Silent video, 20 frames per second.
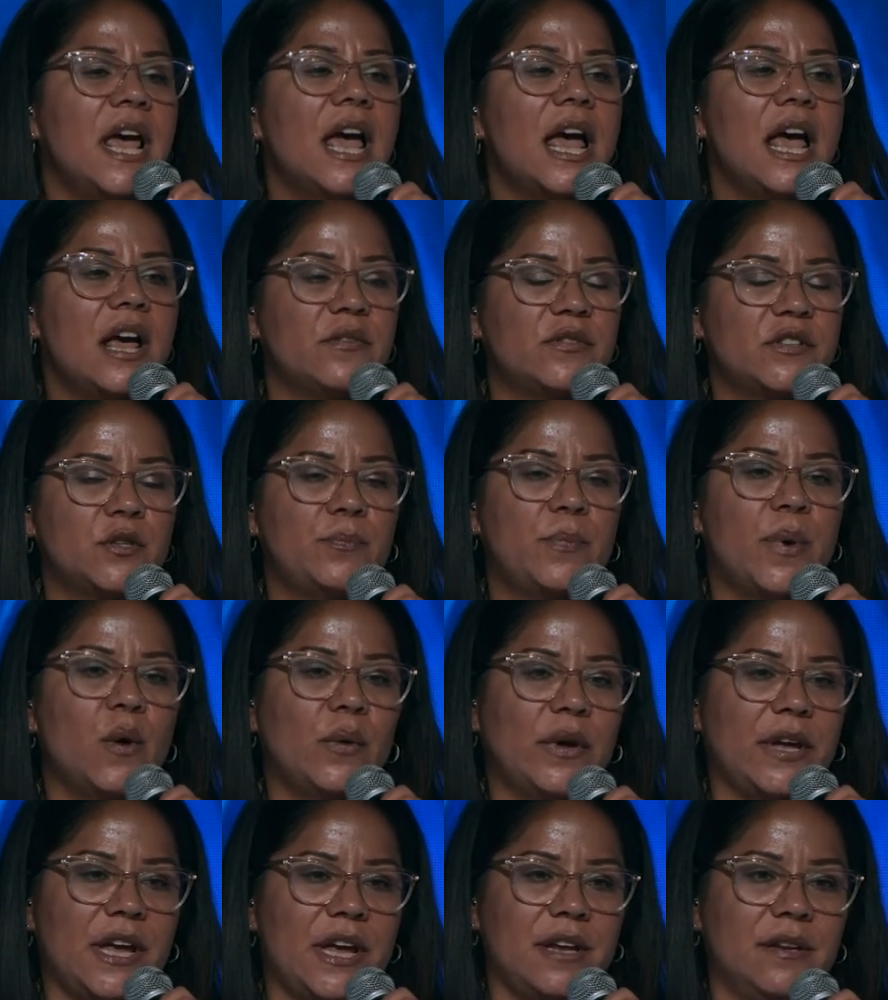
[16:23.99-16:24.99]
have
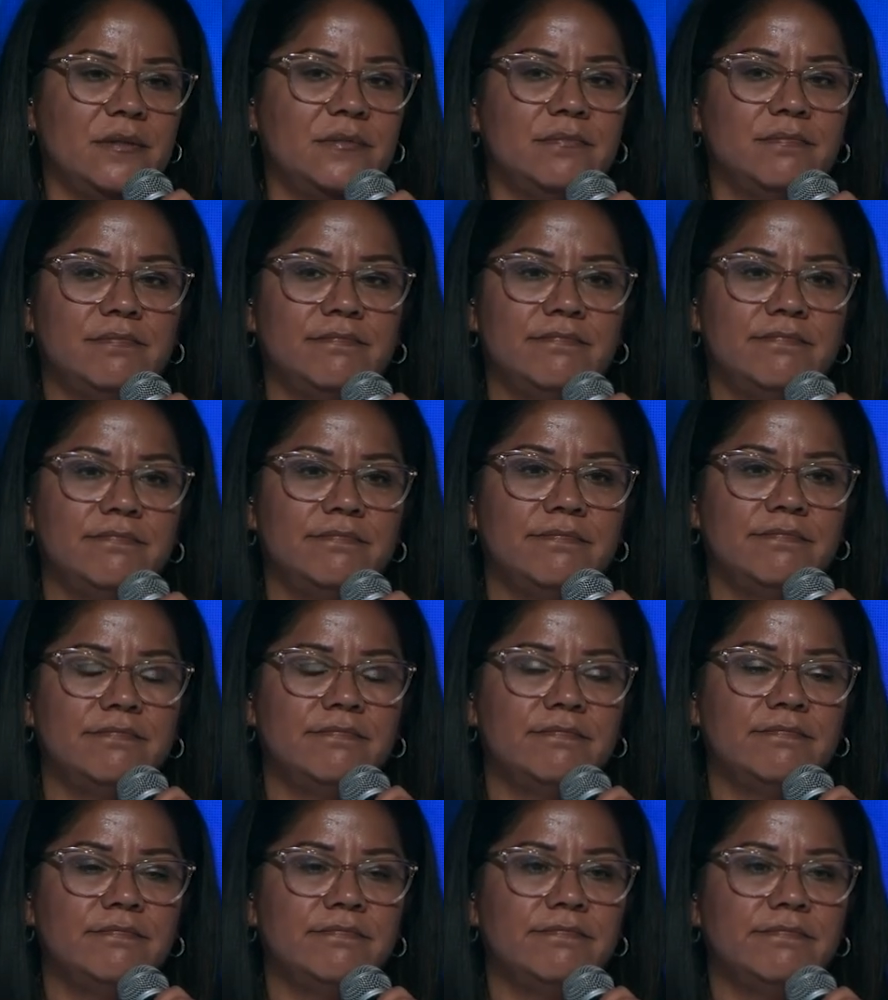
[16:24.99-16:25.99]
spoken.
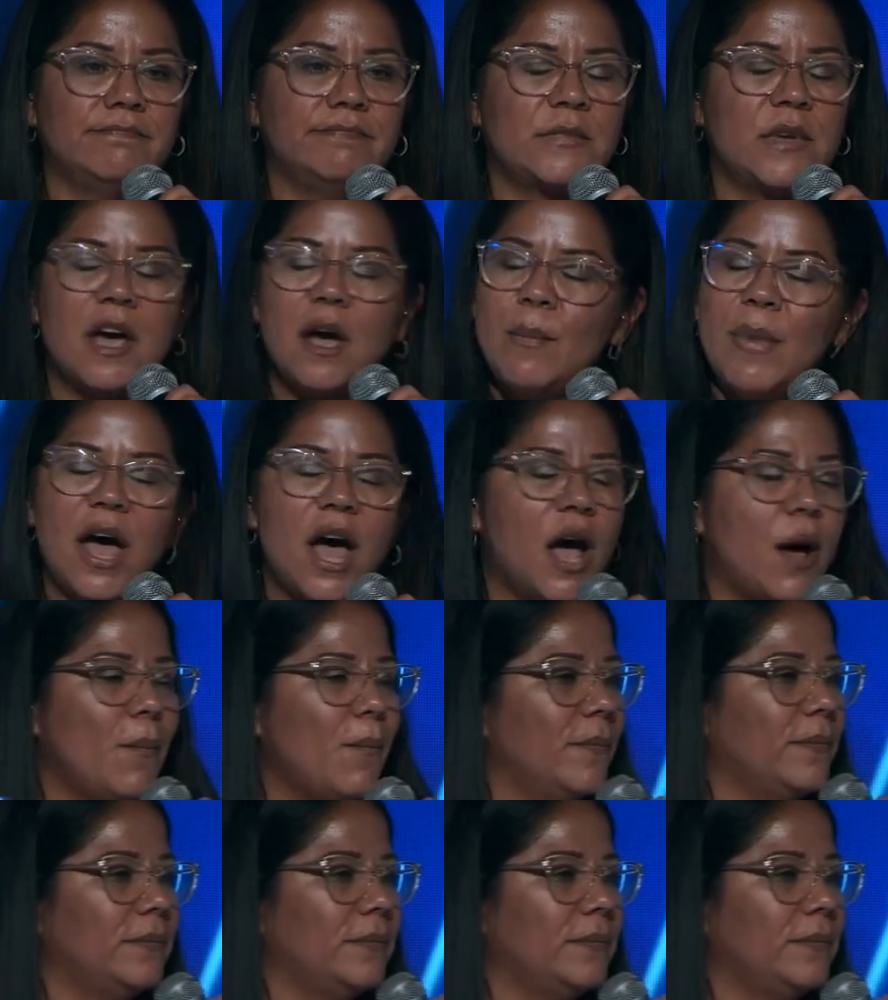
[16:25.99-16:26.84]
Come on.